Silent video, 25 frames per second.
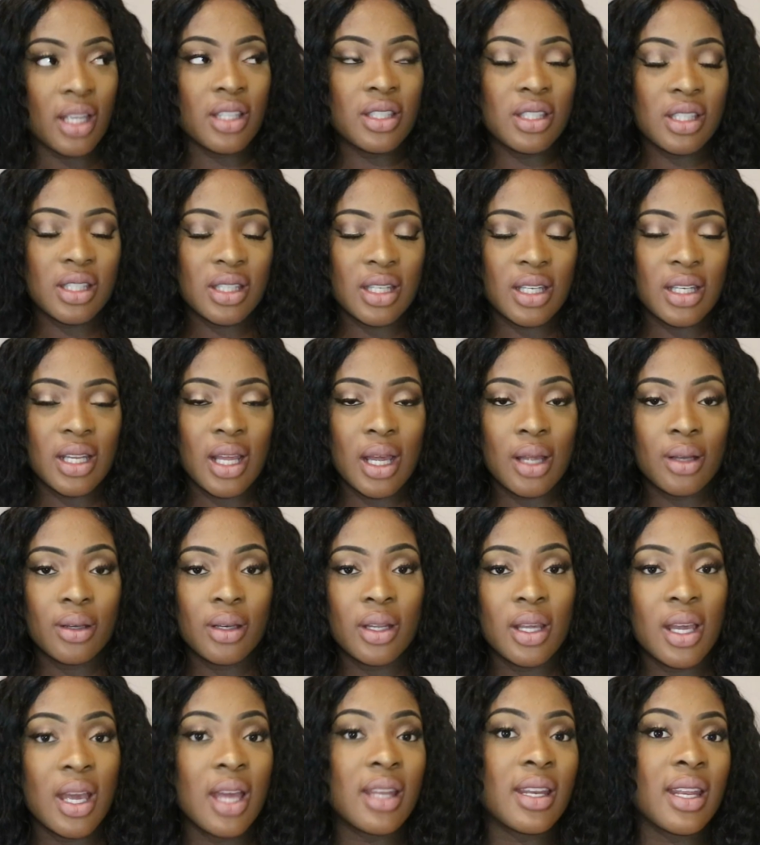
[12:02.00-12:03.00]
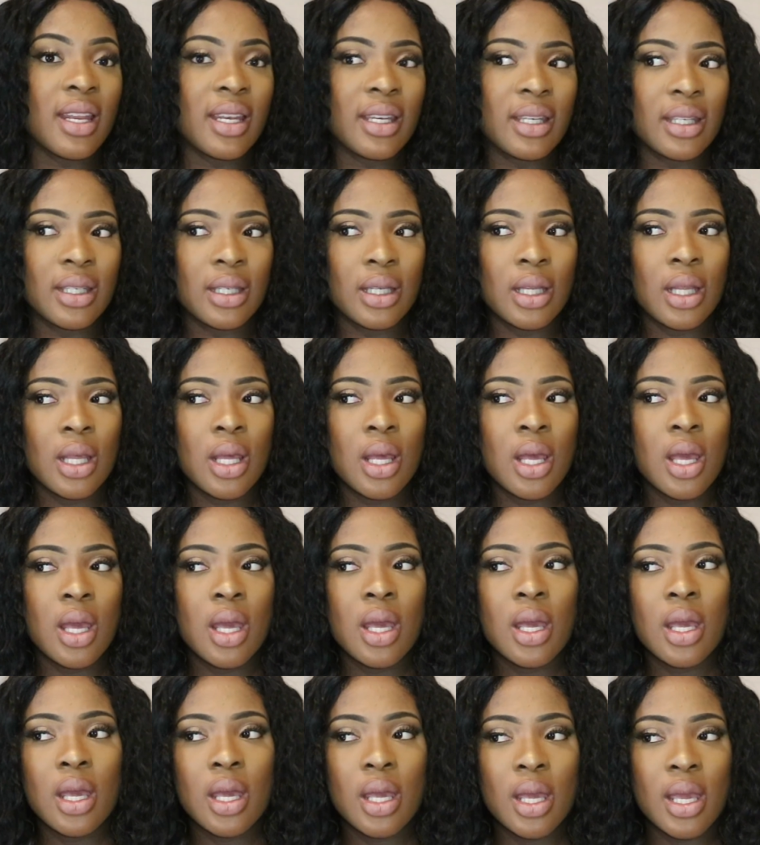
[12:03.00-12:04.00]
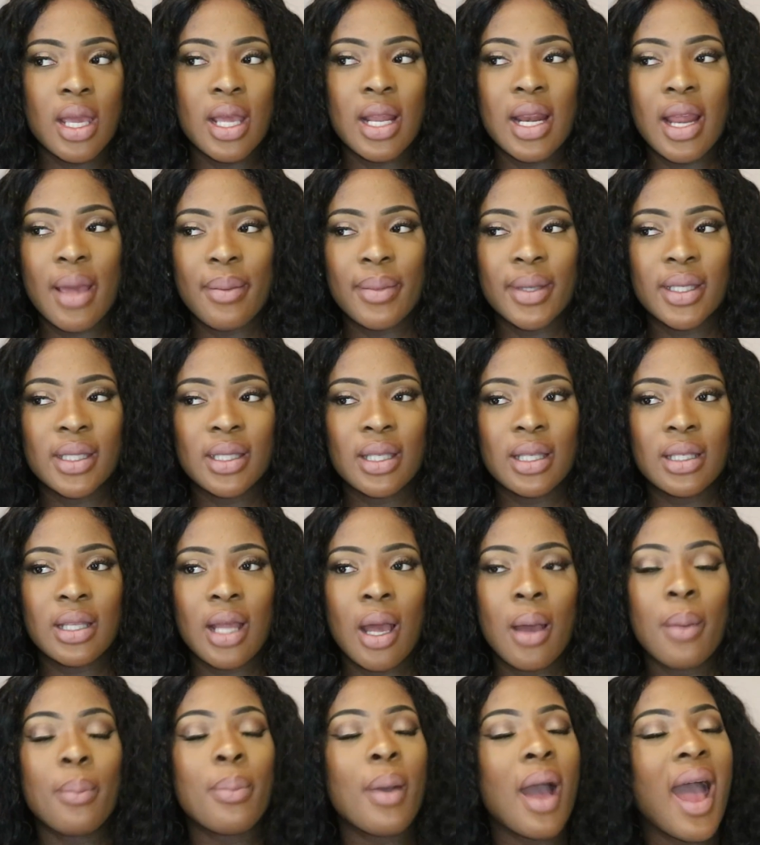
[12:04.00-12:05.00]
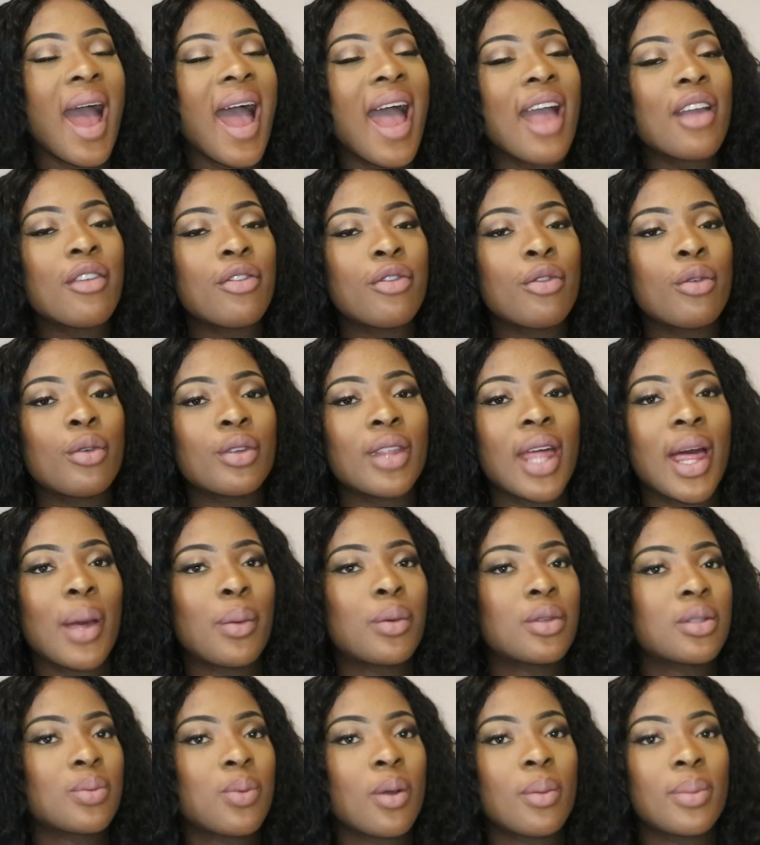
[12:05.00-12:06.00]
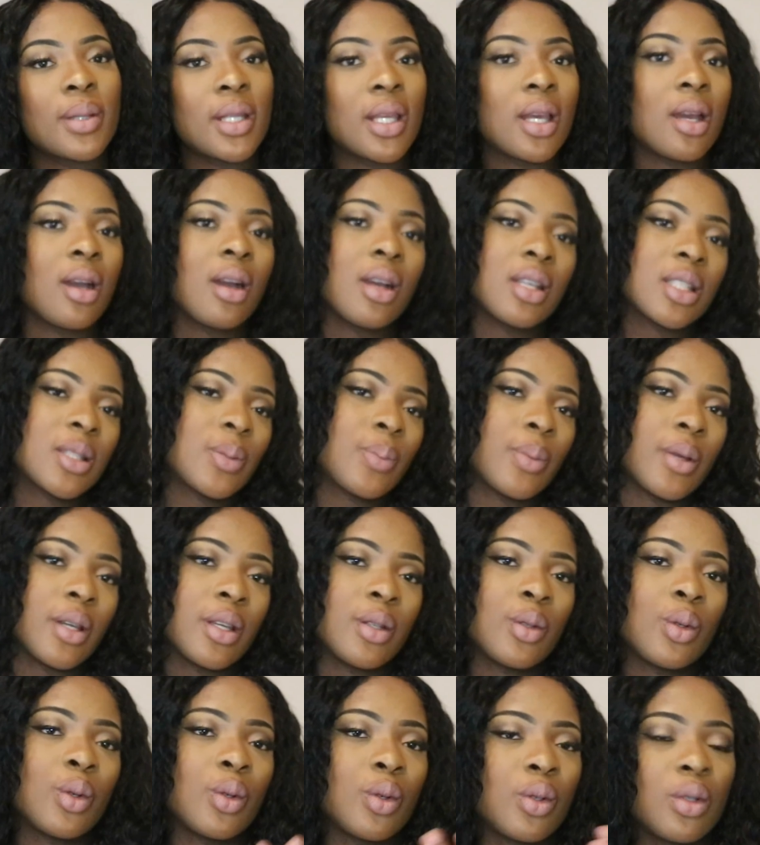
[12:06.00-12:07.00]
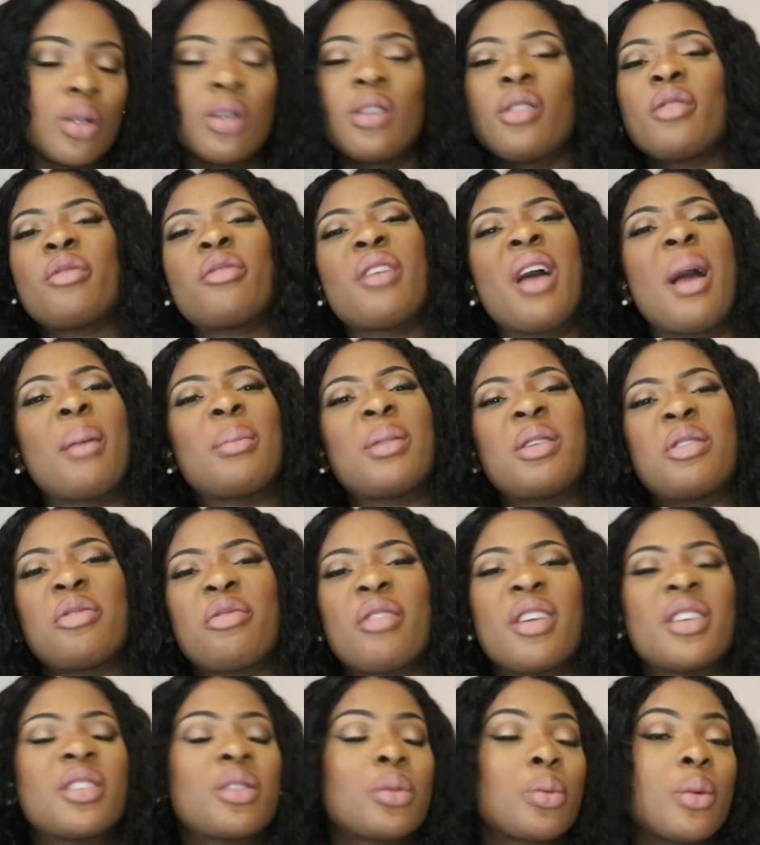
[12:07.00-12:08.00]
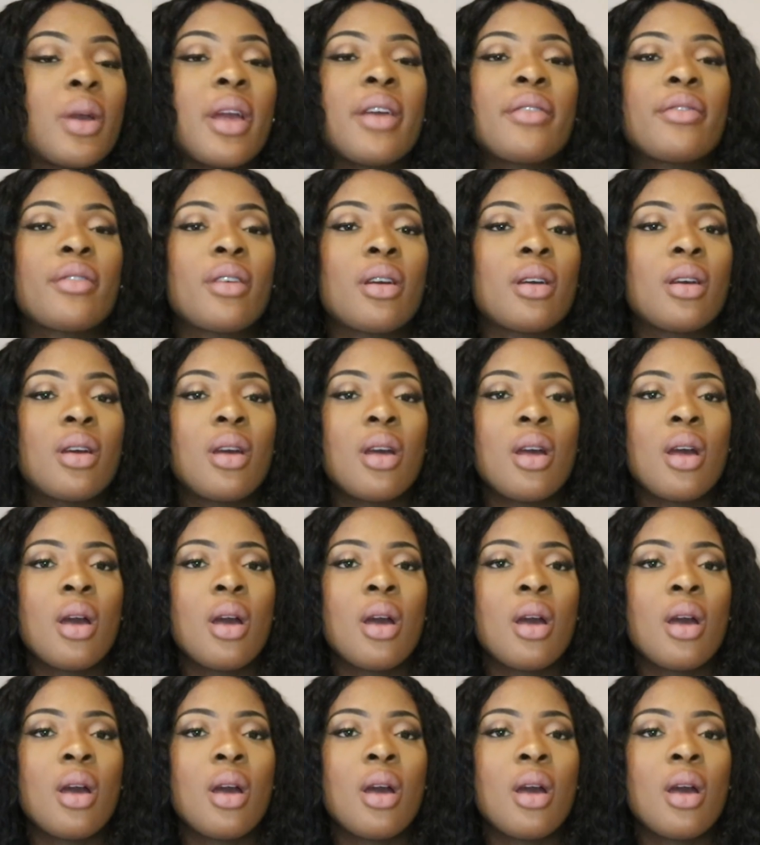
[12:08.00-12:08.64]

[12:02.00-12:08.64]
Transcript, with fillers: can she sit down? And then he let me sit down. But I thought that was probably her husband or family friend or whatever.